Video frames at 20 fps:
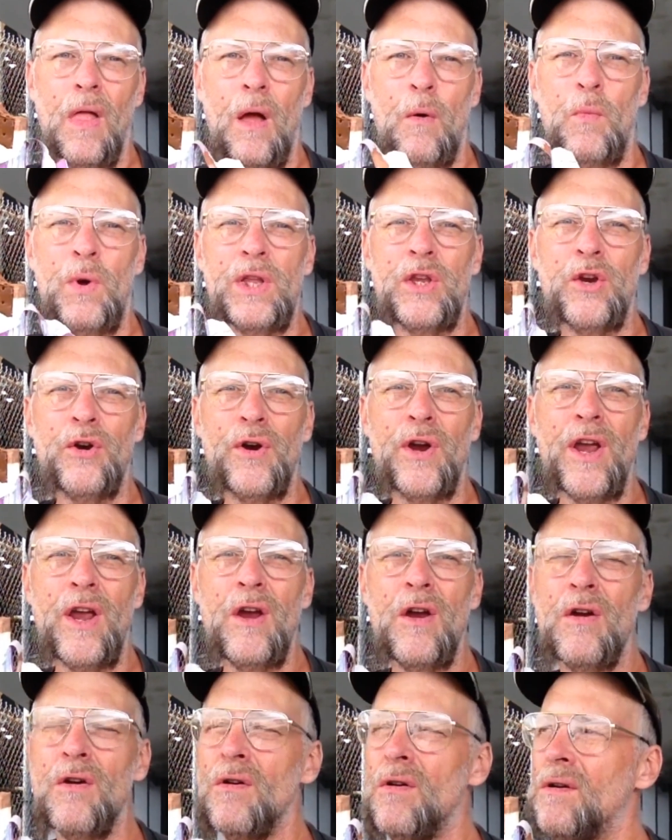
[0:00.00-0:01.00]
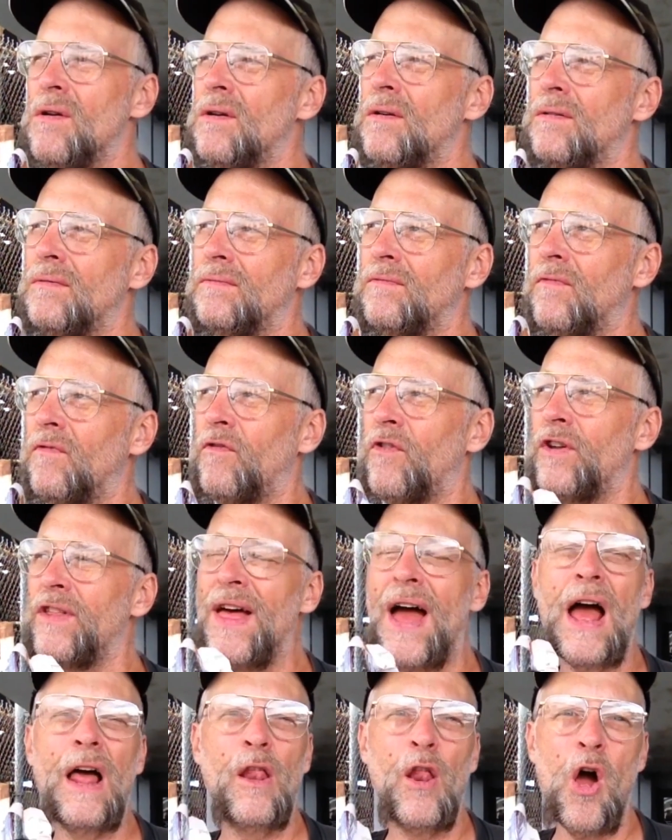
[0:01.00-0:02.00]
And when you're here for
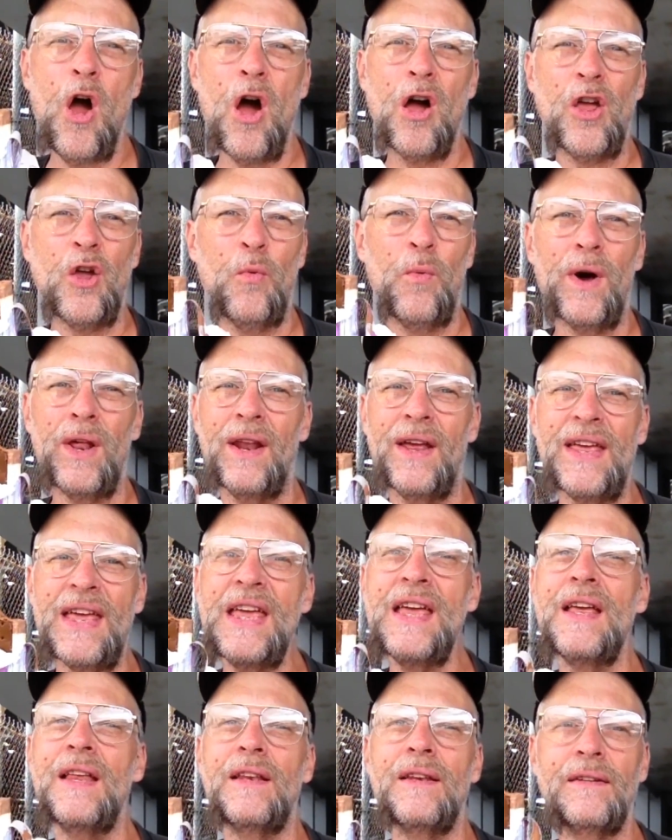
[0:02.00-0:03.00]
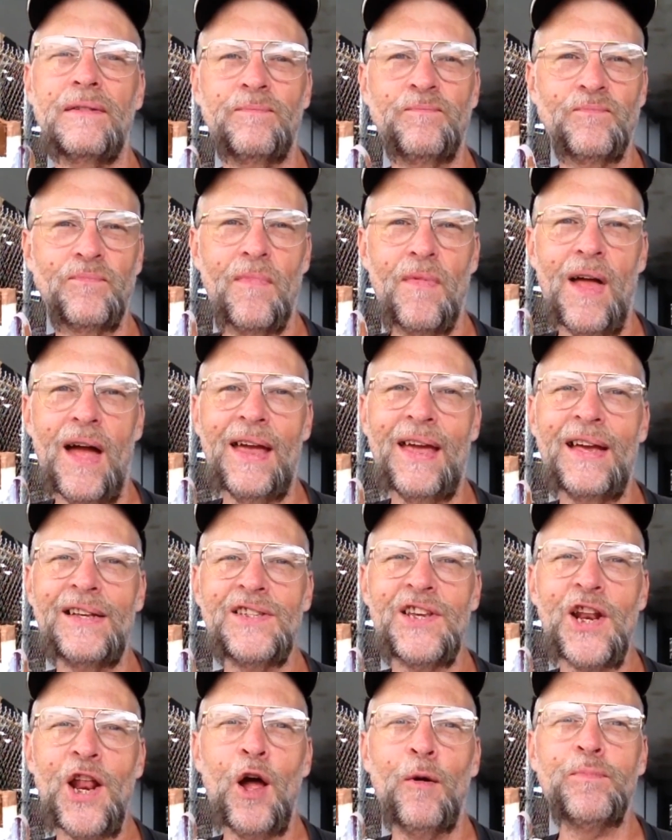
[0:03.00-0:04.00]
that long, you want to eat. I
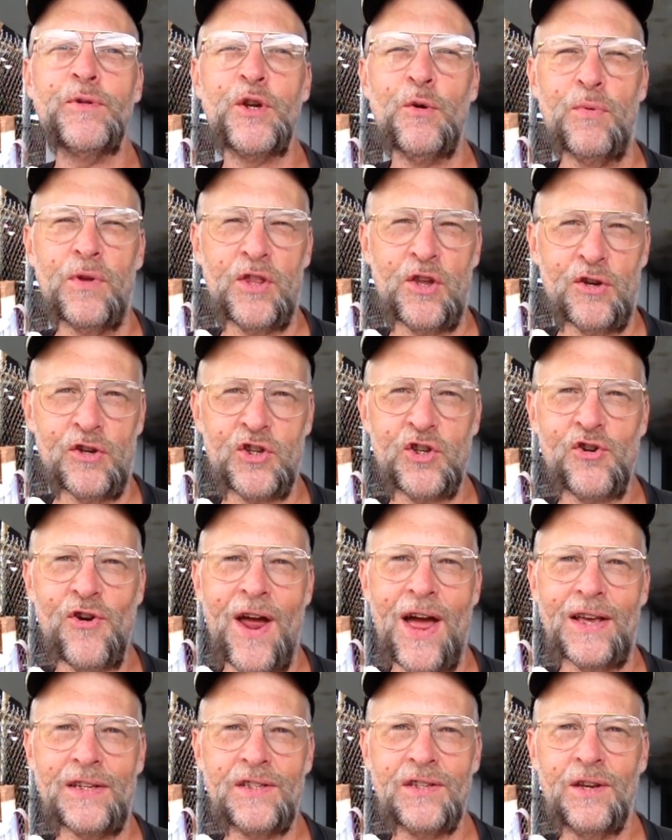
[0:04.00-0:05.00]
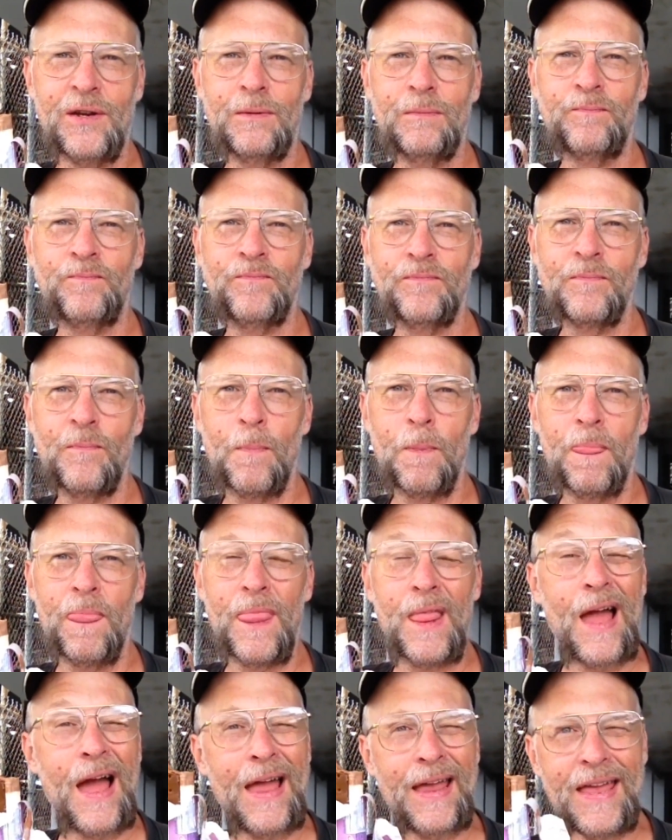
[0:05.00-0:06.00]
guess it helps you with your stress.
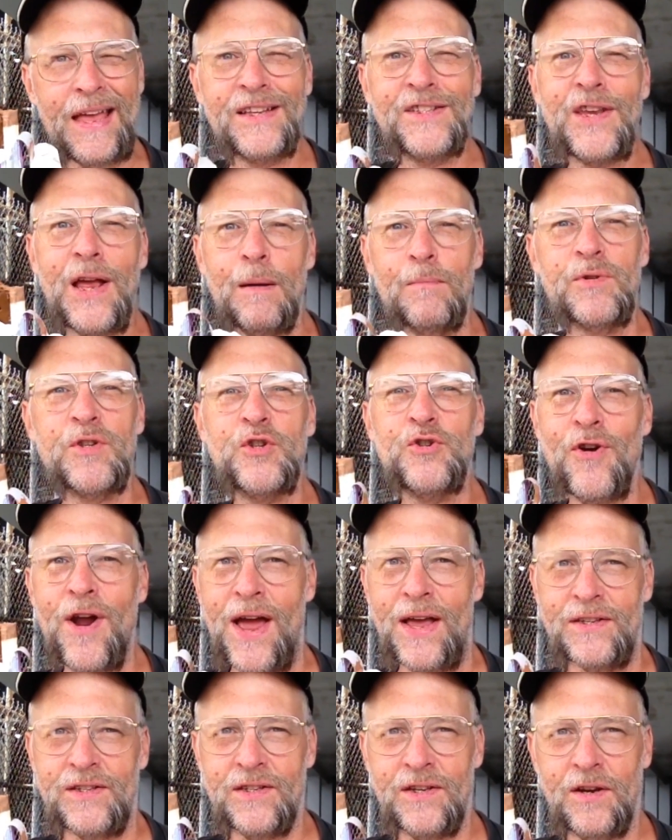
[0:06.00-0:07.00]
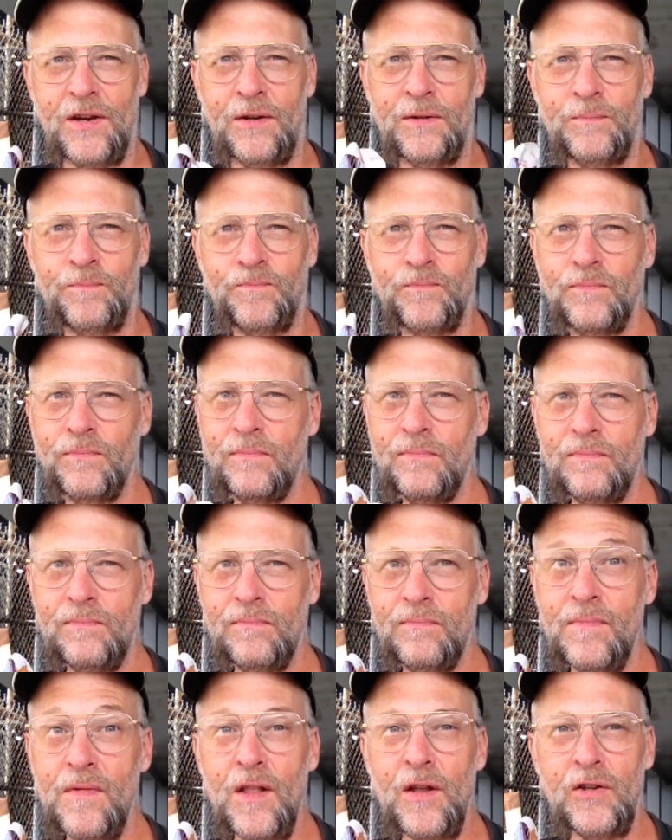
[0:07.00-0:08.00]
I guess I'm stressed.
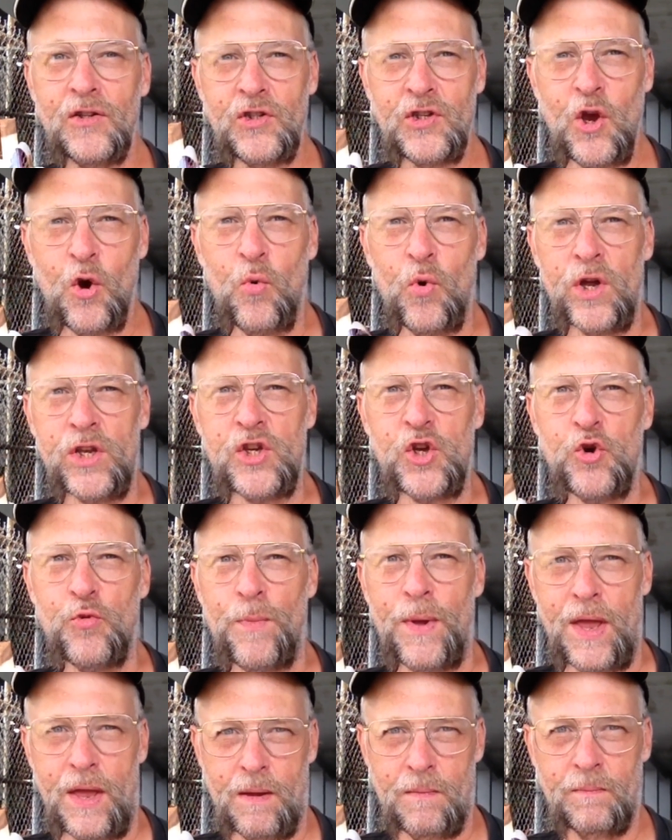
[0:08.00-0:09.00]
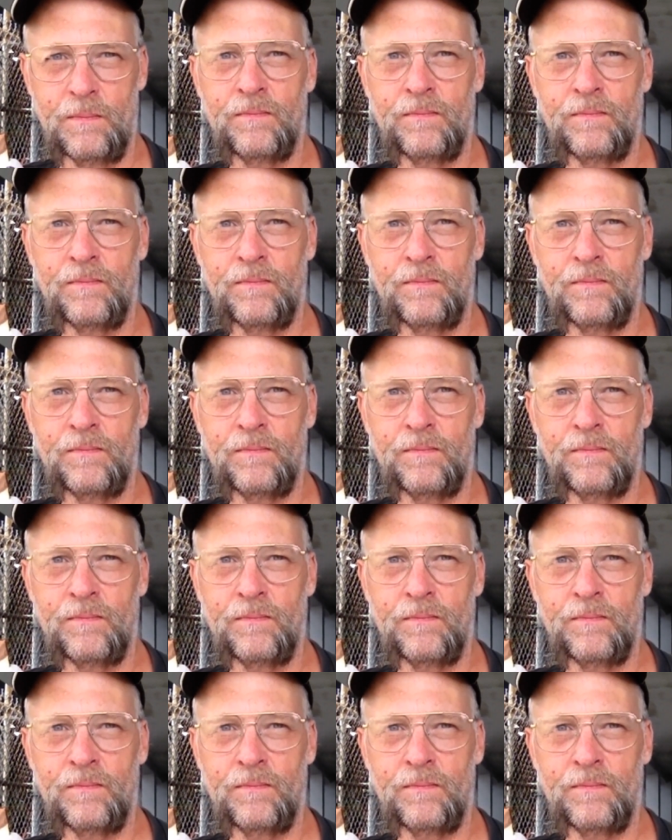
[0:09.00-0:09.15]
So would you be.